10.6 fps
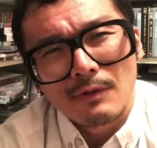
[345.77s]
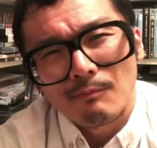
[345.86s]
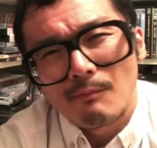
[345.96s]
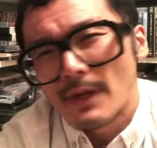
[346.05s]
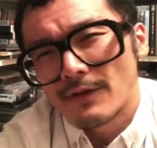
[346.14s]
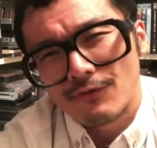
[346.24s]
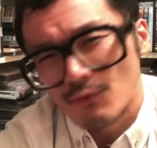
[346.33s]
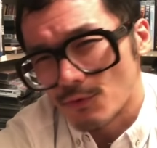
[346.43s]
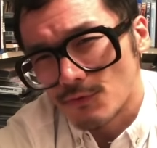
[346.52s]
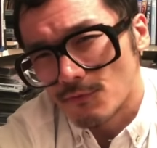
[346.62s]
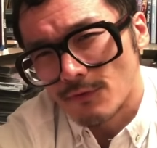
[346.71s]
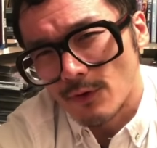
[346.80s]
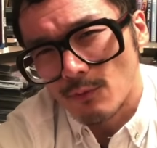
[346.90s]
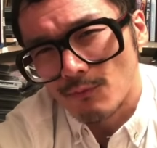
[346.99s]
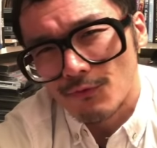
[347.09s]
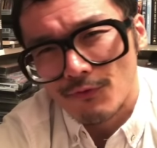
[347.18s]
many sorts of
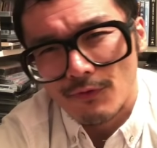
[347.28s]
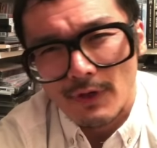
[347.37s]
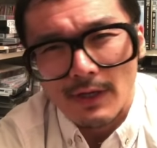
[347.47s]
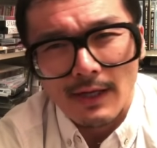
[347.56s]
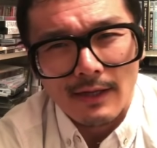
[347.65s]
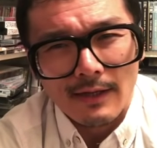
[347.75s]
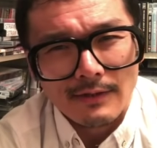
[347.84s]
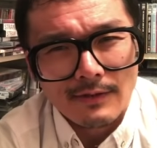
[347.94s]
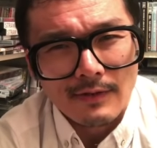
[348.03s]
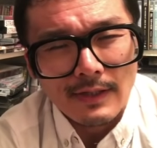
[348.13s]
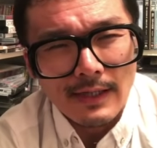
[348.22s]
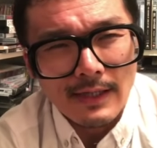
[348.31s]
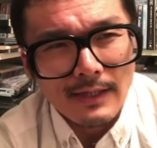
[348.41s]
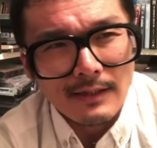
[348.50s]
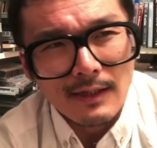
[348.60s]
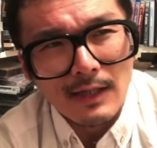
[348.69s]
films. And
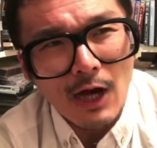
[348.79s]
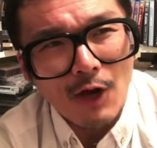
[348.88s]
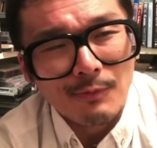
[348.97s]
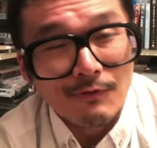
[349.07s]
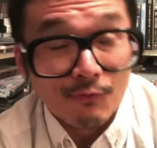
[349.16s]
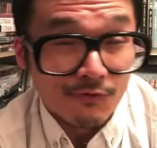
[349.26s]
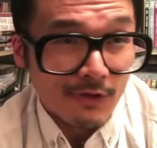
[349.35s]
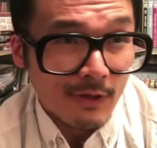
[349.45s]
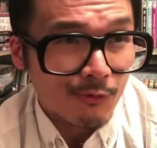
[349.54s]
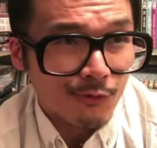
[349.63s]
they allowed me, for example,